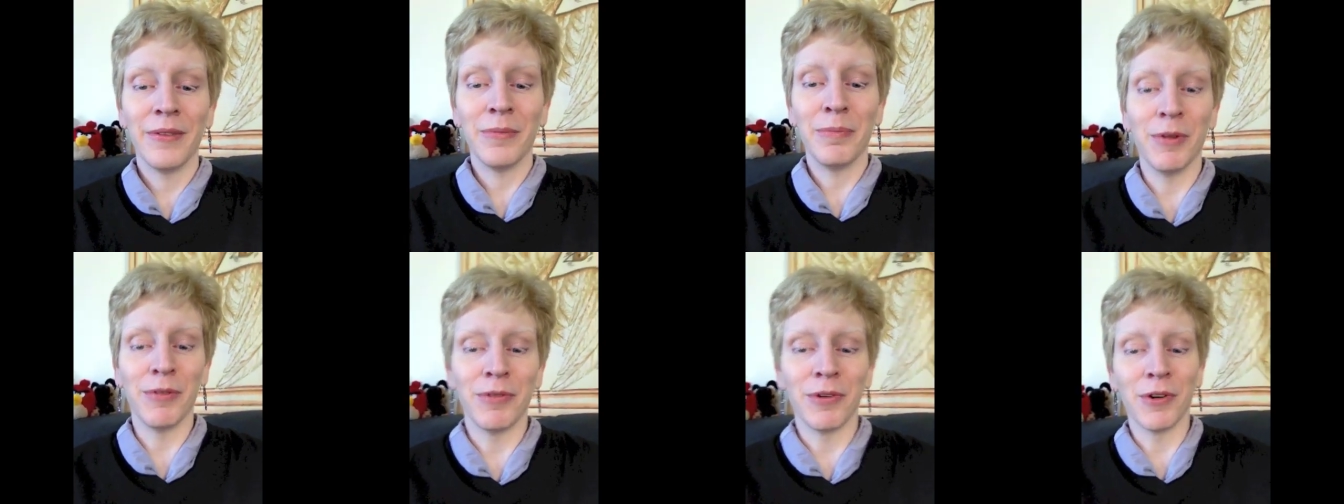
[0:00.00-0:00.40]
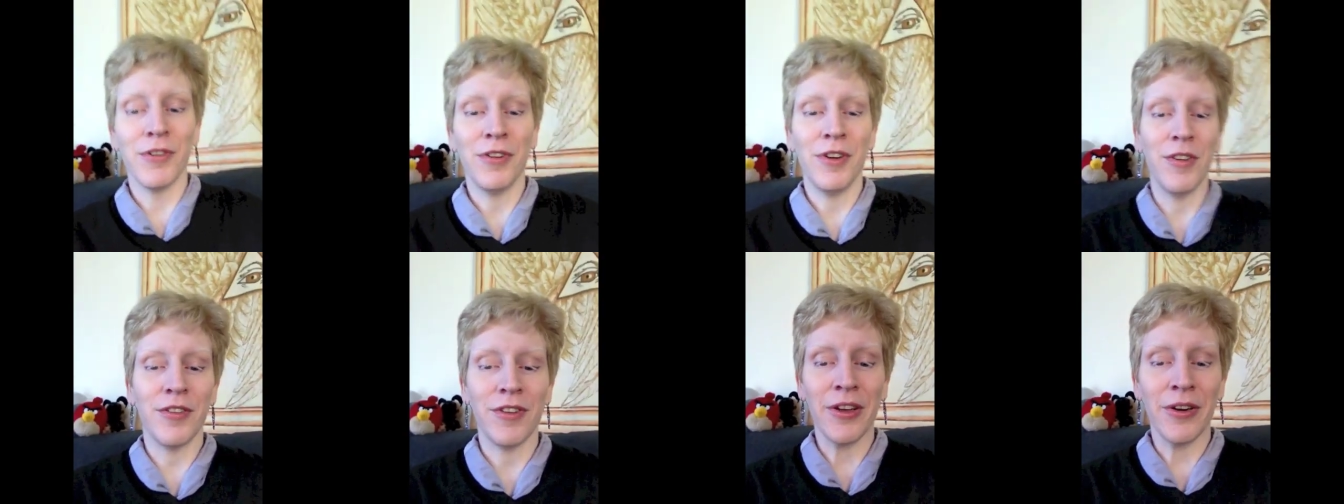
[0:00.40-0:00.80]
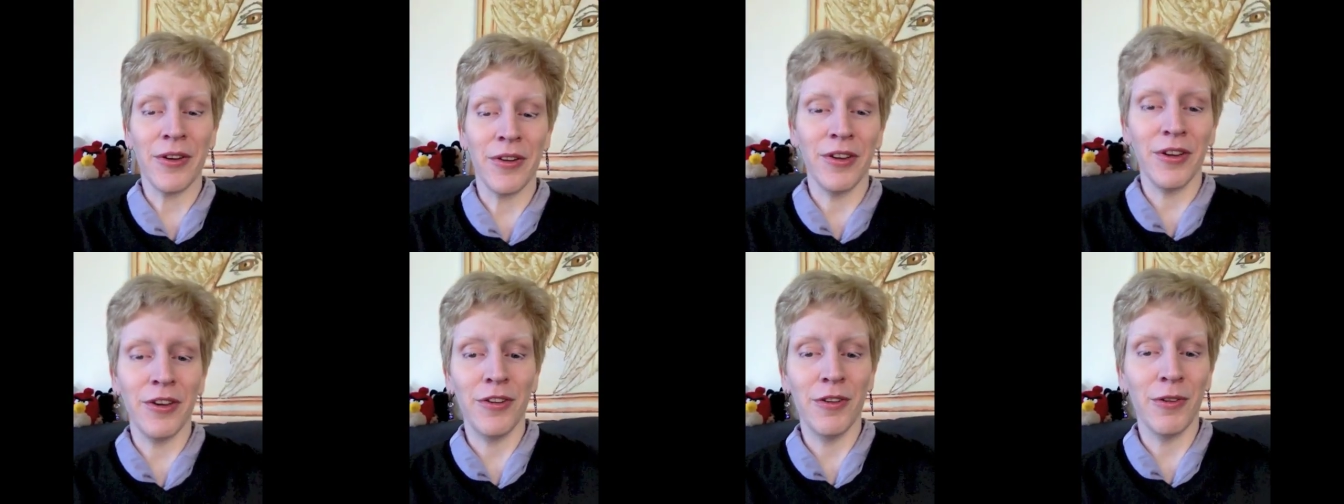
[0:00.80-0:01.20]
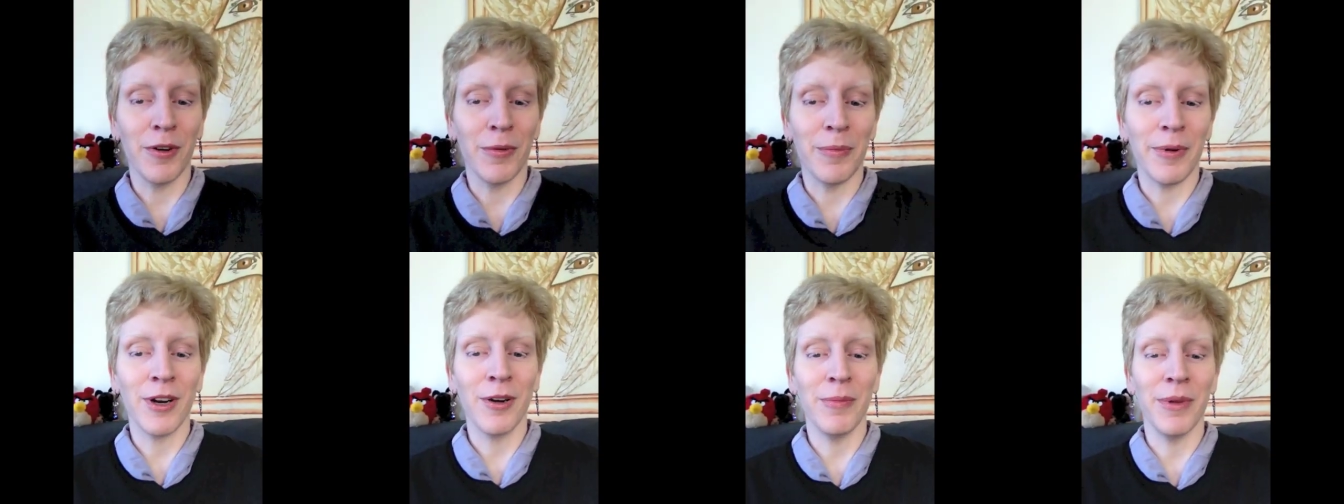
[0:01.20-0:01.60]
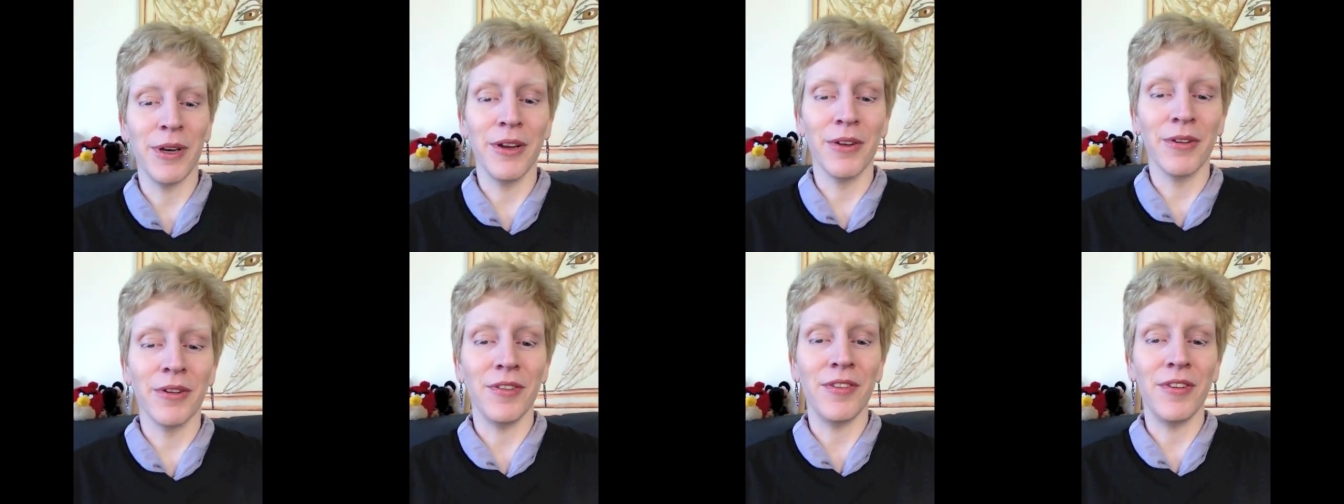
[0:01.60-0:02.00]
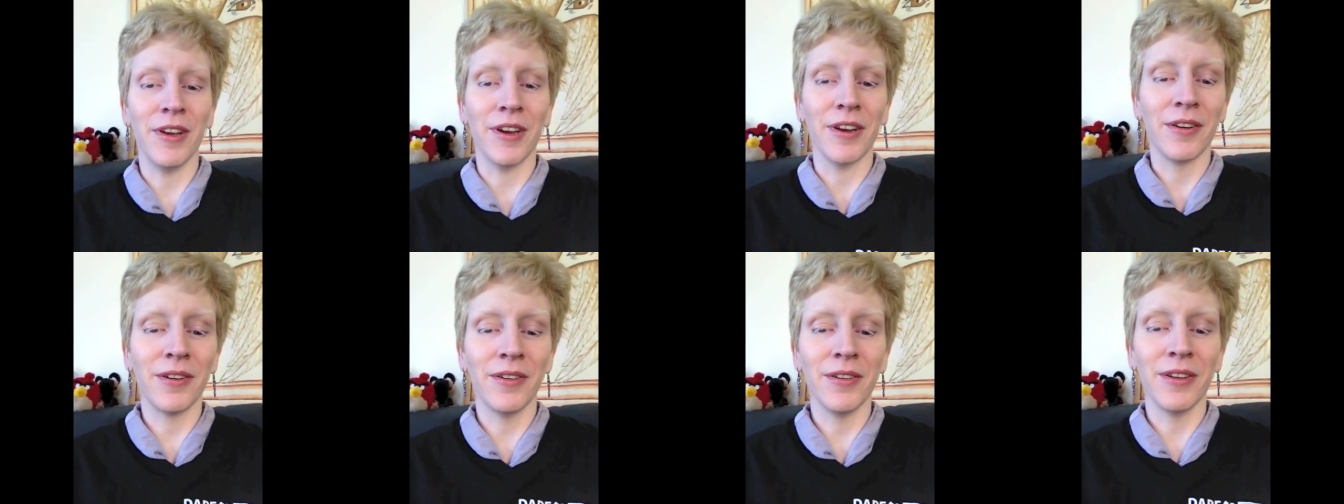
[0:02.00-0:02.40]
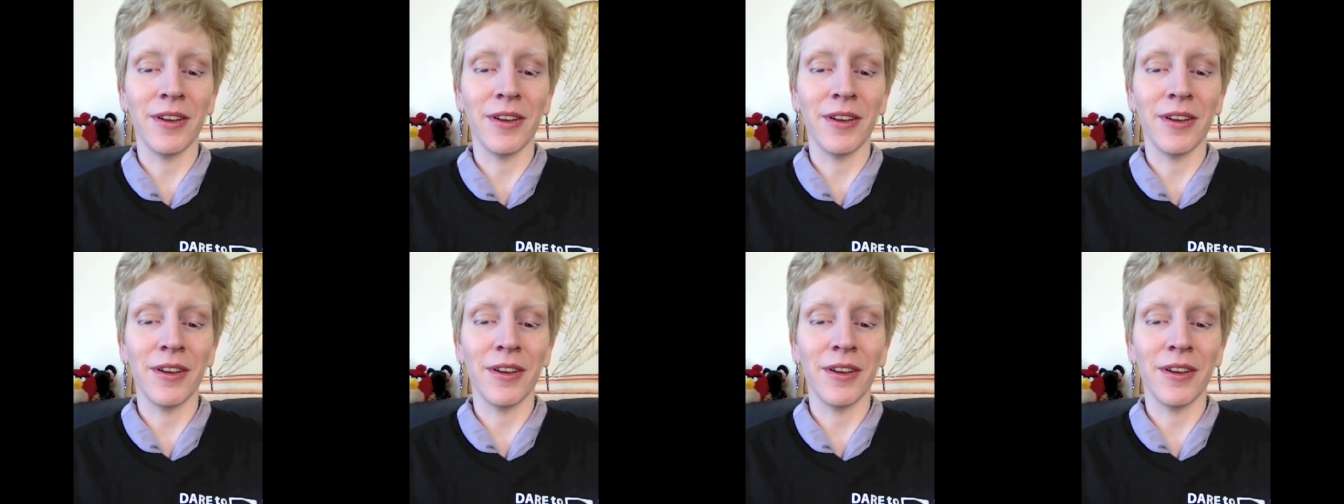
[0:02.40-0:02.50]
before she settled into an apartment here in Seattle,